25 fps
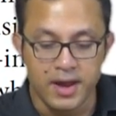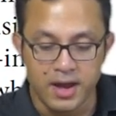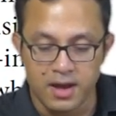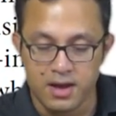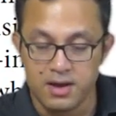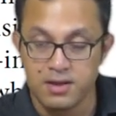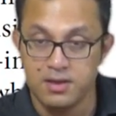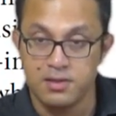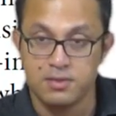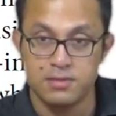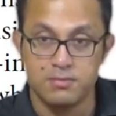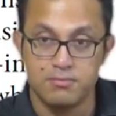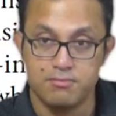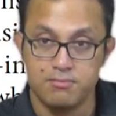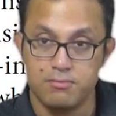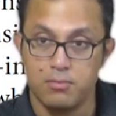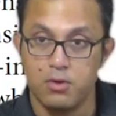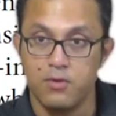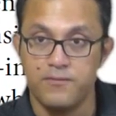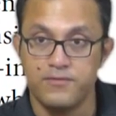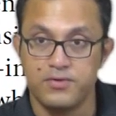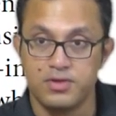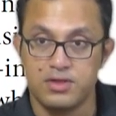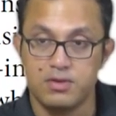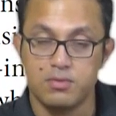Why is
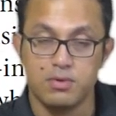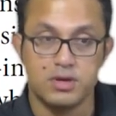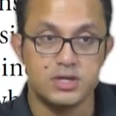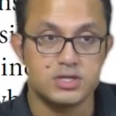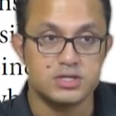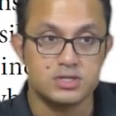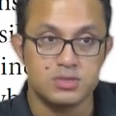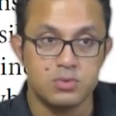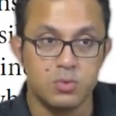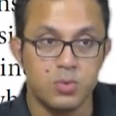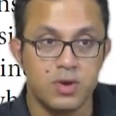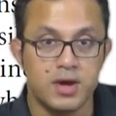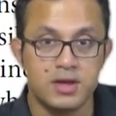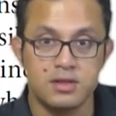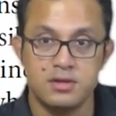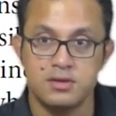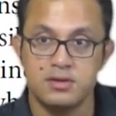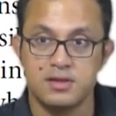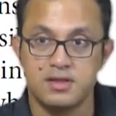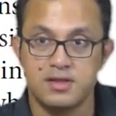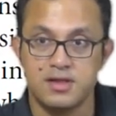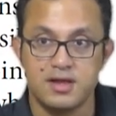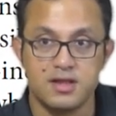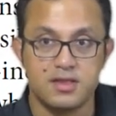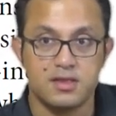an obvious question,
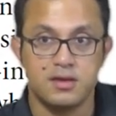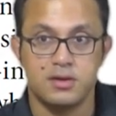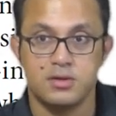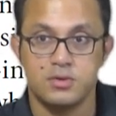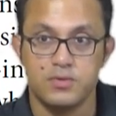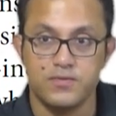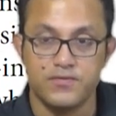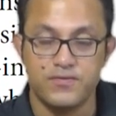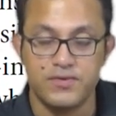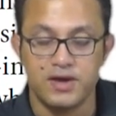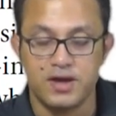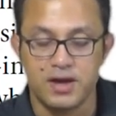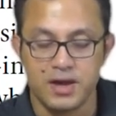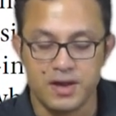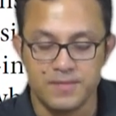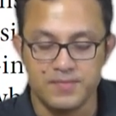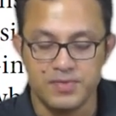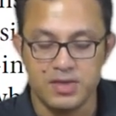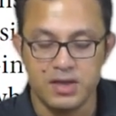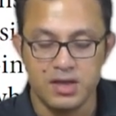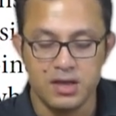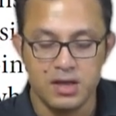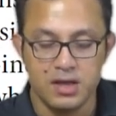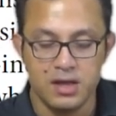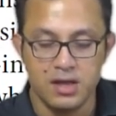why the necessity to
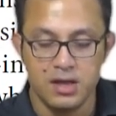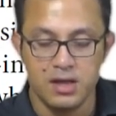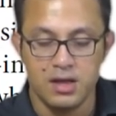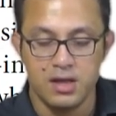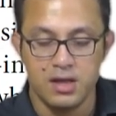fire?